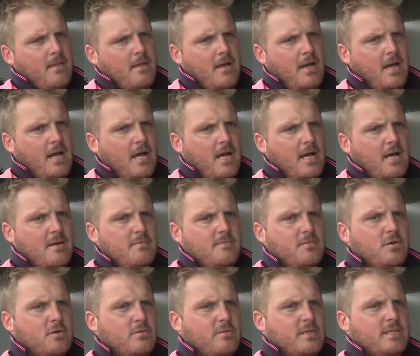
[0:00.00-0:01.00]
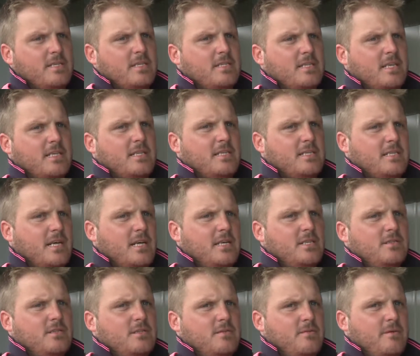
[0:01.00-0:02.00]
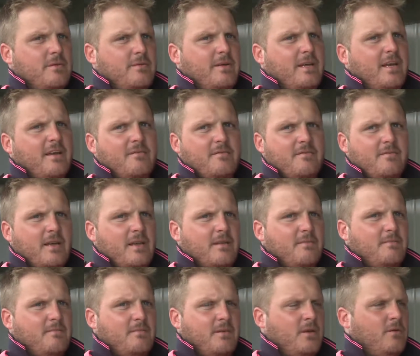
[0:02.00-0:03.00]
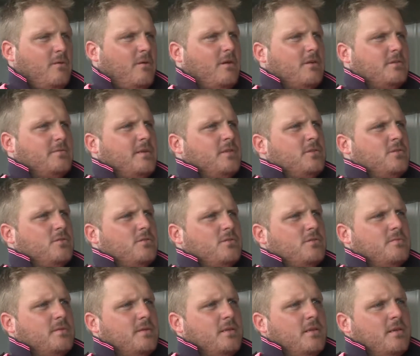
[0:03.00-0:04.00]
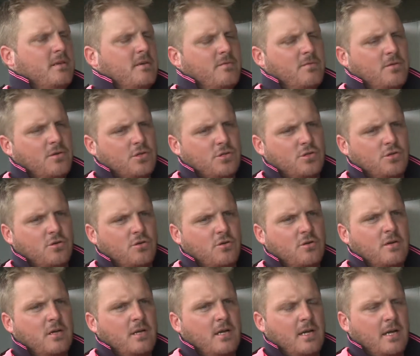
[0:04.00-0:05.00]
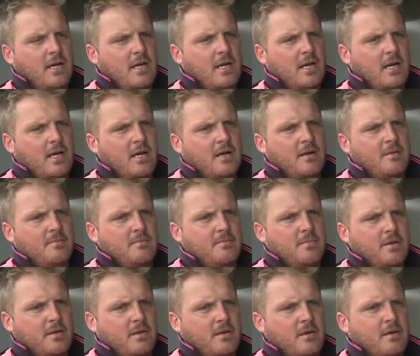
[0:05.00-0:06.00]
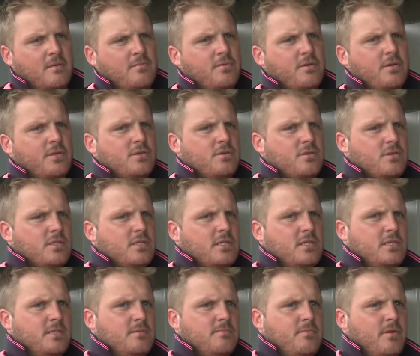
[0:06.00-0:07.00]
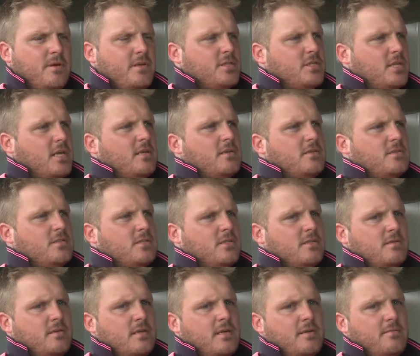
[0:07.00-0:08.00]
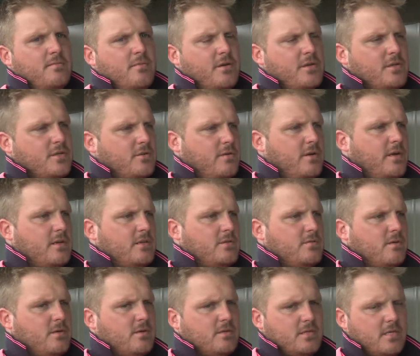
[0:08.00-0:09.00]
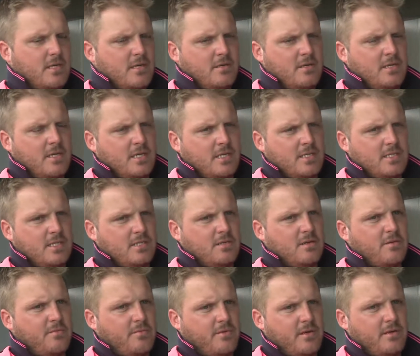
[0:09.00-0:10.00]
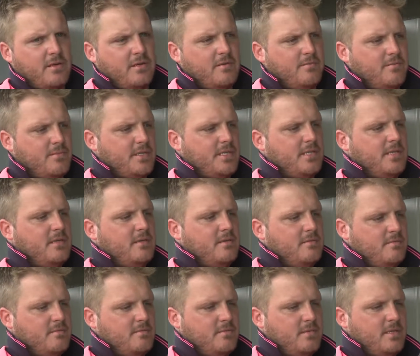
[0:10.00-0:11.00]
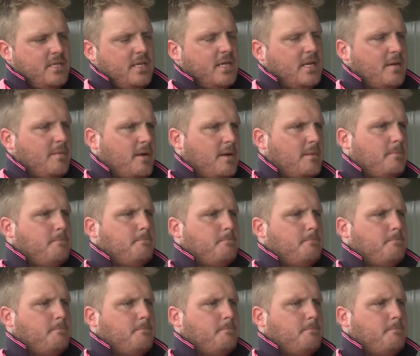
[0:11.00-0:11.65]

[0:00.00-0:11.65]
Look, we're just at this stage. We have had inquiries about the Jules, but we're not sure. But I'm pretty sure she's Breeders' Challenge and Breeders' Crown as well. So she's got a pretty busy year coming up.